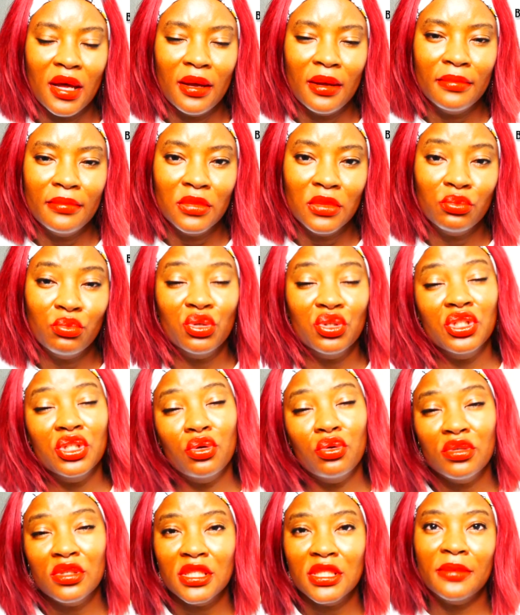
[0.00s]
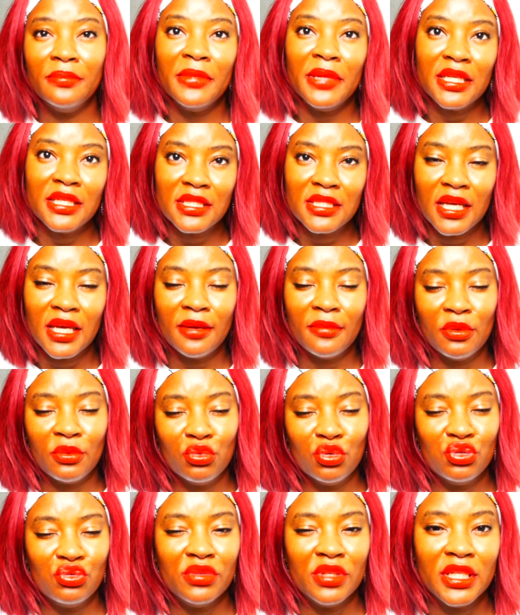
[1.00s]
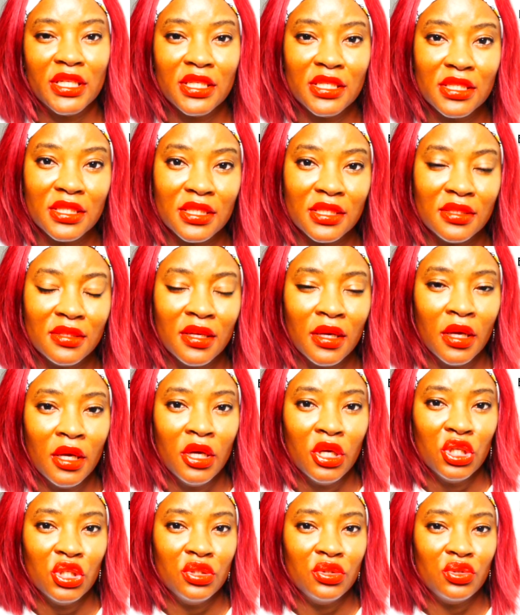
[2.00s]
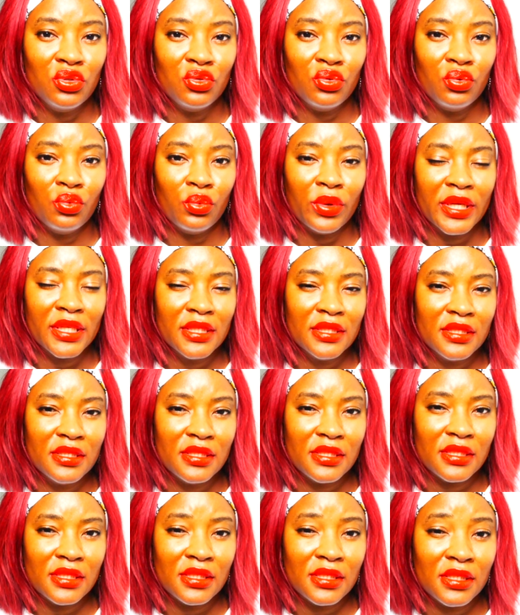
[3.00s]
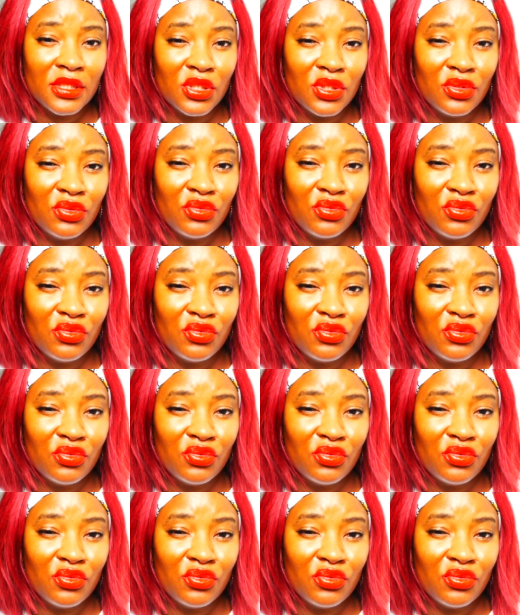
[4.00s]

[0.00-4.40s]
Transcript: well, she calls it a mixtape. It was released in 2020,